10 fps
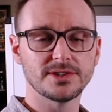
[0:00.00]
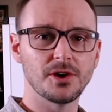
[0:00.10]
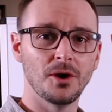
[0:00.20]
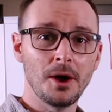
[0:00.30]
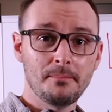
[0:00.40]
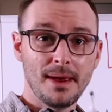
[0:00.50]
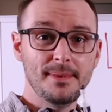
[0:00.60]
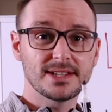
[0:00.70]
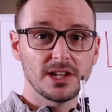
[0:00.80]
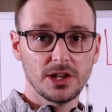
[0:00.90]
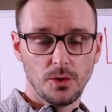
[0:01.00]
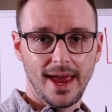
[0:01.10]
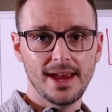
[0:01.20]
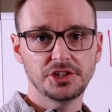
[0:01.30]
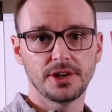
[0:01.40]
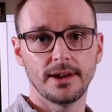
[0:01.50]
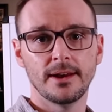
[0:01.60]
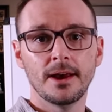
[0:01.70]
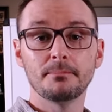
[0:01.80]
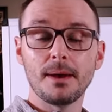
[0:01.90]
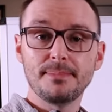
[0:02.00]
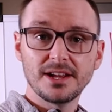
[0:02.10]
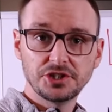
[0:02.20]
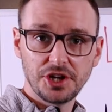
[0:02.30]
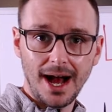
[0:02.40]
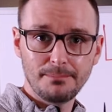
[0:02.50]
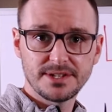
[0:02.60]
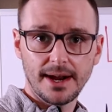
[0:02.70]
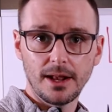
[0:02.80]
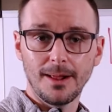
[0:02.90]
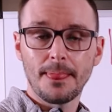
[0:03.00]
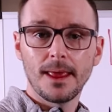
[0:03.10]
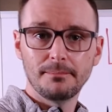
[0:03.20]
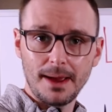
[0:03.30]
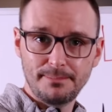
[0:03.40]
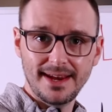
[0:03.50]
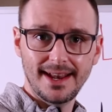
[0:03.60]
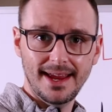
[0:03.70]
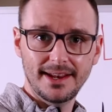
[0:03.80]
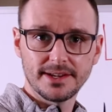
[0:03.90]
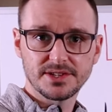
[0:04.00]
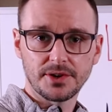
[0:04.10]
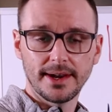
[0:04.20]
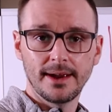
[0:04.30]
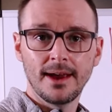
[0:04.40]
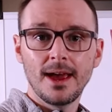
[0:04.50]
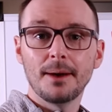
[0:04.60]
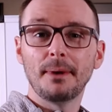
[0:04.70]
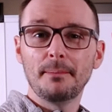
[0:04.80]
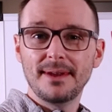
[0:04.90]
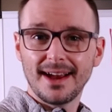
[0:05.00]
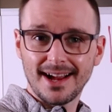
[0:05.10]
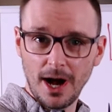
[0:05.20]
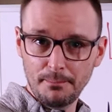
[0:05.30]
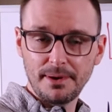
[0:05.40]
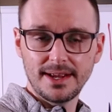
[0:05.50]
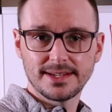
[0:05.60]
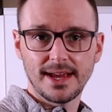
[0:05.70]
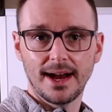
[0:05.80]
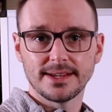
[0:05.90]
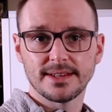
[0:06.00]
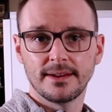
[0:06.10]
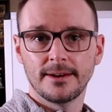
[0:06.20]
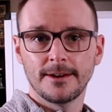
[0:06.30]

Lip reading: So maybe it's a location, might be a job title, it might be an industry, it might be a company size,